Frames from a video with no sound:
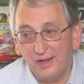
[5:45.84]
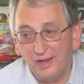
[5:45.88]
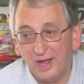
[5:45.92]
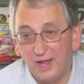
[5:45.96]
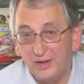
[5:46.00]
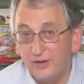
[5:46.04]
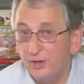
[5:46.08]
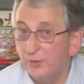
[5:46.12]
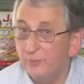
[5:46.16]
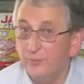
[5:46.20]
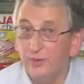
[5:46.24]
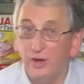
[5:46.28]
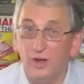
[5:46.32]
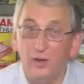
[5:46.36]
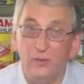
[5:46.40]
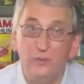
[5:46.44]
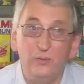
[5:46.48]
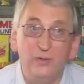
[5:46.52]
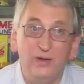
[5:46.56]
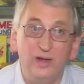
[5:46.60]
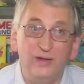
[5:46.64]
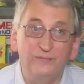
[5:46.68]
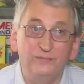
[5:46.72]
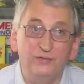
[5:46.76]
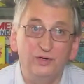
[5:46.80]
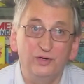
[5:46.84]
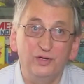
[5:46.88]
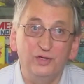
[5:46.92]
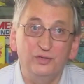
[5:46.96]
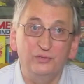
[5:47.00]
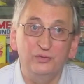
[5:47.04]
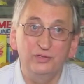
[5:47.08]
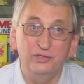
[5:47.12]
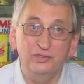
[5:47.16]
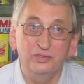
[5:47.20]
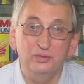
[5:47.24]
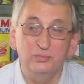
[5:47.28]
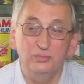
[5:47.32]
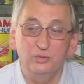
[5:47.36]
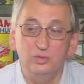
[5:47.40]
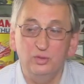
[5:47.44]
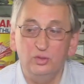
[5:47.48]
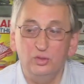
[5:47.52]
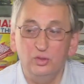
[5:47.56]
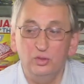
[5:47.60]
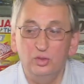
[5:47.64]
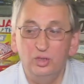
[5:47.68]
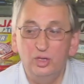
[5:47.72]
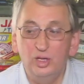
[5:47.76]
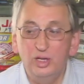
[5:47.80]
I don't know. I haven't got a crystal
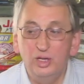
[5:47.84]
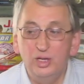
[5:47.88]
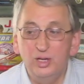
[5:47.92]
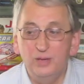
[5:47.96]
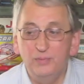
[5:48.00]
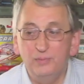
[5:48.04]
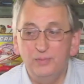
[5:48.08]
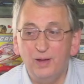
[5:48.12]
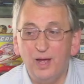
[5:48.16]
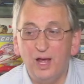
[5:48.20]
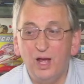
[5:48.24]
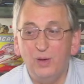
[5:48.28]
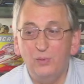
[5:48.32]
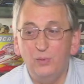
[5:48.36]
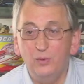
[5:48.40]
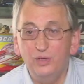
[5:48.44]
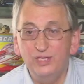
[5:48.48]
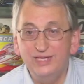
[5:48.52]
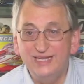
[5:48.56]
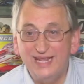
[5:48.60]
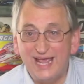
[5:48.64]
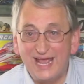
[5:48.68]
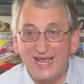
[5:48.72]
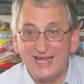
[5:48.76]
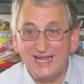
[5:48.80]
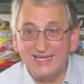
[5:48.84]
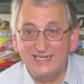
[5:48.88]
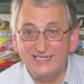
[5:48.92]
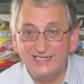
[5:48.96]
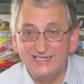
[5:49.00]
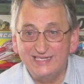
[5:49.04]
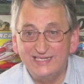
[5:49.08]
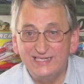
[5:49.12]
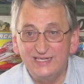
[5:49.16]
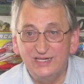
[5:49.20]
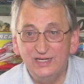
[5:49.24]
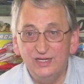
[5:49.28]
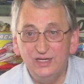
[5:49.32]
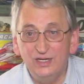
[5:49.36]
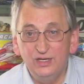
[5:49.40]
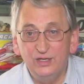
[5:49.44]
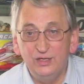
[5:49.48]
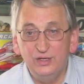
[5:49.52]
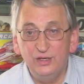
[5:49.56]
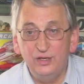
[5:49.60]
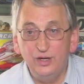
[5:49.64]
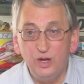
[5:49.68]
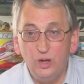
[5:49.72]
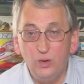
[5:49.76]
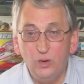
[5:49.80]
ball, but I would guess
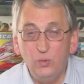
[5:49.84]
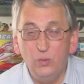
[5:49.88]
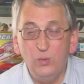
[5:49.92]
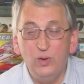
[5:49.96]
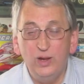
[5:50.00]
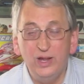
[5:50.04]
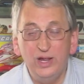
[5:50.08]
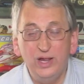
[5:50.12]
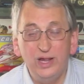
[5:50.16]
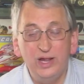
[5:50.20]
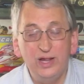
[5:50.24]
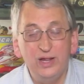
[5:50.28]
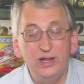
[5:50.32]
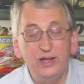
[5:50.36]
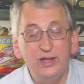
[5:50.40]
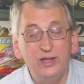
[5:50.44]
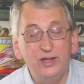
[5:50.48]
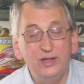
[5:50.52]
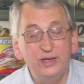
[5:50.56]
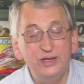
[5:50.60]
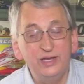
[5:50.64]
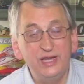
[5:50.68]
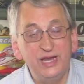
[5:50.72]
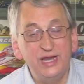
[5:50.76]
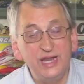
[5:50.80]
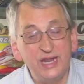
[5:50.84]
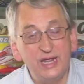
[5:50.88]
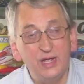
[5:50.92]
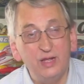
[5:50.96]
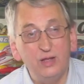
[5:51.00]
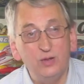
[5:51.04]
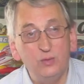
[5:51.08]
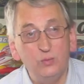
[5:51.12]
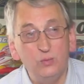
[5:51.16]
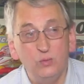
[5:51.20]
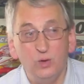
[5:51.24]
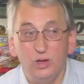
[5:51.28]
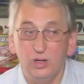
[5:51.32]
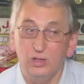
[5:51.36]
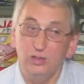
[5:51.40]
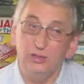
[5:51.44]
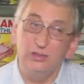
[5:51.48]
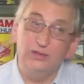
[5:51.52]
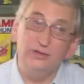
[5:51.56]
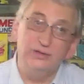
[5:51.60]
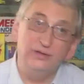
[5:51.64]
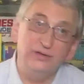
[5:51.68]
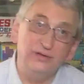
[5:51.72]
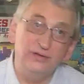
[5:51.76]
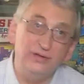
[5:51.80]
nowhere near what
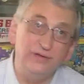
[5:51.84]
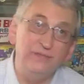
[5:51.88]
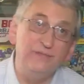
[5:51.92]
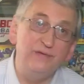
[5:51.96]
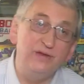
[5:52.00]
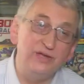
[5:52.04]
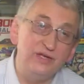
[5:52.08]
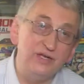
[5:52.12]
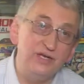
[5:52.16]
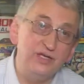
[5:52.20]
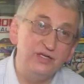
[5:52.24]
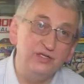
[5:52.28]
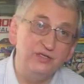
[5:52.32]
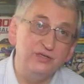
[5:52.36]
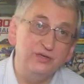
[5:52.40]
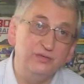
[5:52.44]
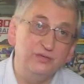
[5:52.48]
the vintage